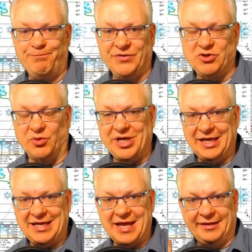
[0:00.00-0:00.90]
So we're going
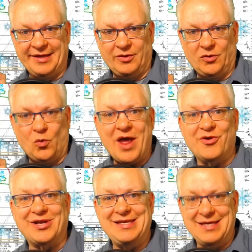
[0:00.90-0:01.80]
to get a little
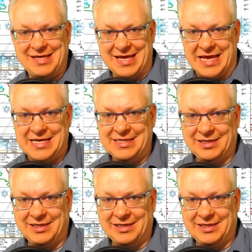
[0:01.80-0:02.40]
weather geeky.